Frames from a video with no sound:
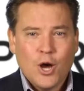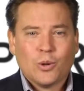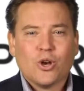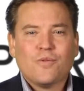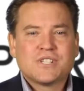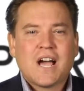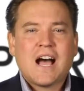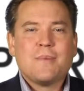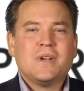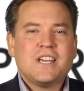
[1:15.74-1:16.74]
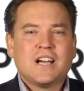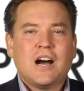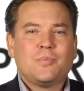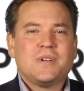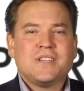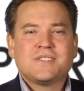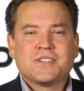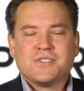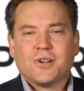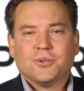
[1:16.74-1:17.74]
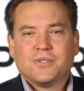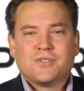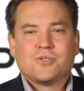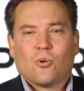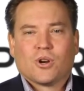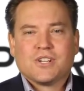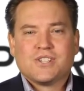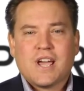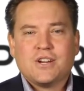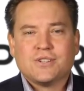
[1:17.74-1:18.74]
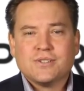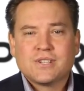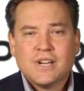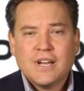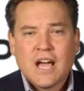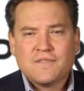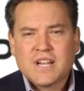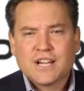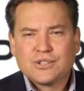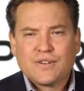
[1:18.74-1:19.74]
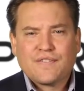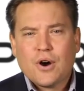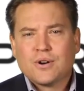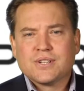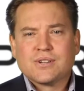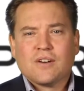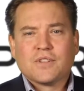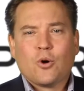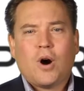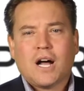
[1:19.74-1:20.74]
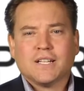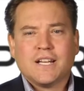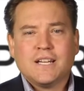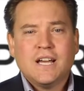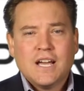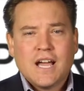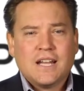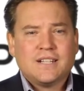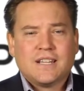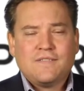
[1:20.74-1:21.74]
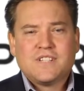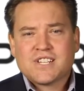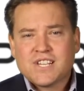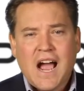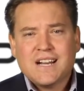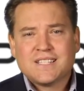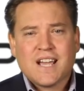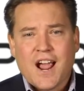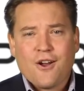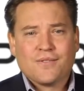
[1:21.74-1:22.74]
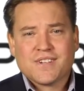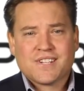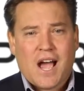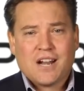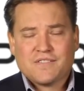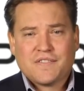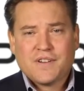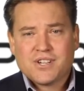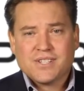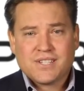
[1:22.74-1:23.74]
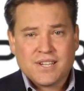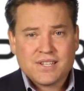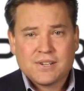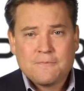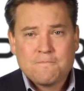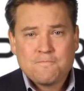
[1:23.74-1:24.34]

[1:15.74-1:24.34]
Well, over time, many companies, consultants, and organizations have taken their focus off the quality and they've decided to err on the side of efficiencies.